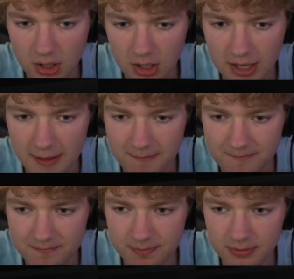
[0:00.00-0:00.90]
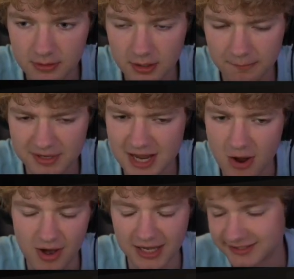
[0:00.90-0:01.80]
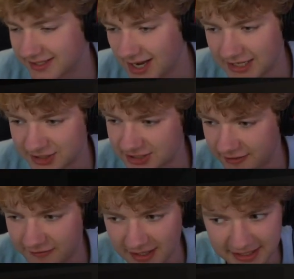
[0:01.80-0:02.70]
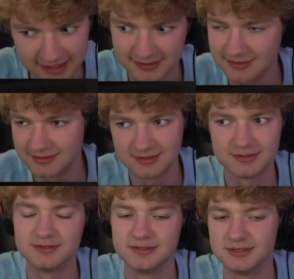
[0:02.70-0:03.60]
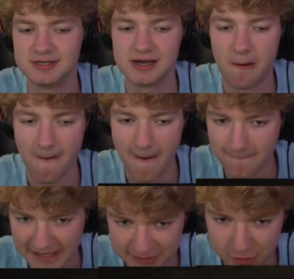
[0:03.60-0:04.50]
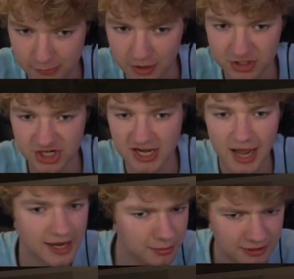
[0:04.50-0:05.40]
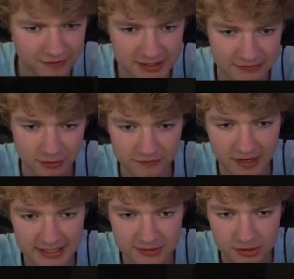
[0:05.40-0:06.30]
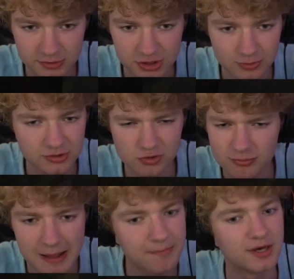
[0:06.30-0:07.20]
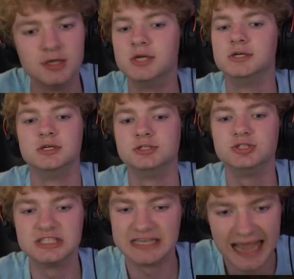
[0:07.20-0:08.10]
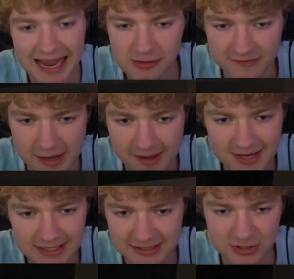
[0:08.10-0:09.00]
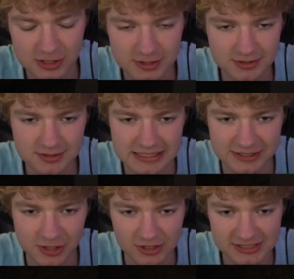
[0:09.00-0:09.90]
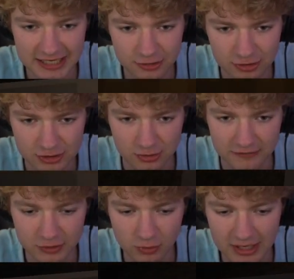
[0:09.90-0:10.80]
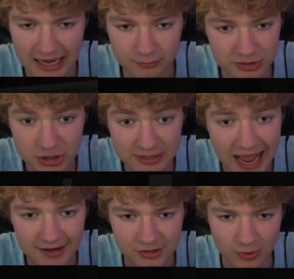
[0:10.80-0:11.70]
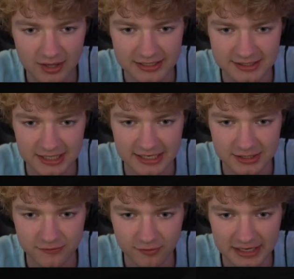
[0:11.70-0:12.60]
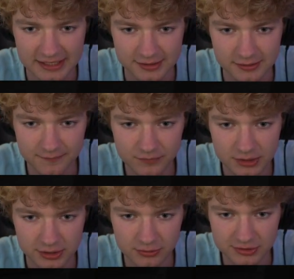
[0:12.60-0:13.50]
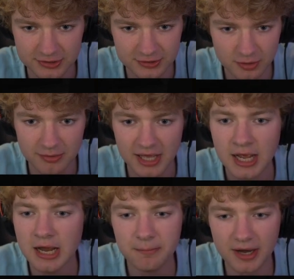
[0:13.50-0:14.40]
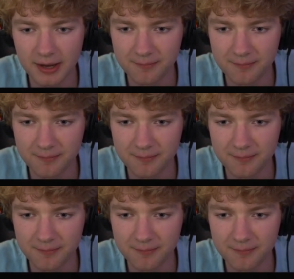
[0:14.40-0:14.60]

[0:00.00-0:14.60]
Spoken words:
But no, I find it a bit too much, and I would advise if you're finding it too much as well, just remember you can get out of there, man. It's not secondary school. If you want to have, which you can as well, and it's free, and you can always unsubscribe that. But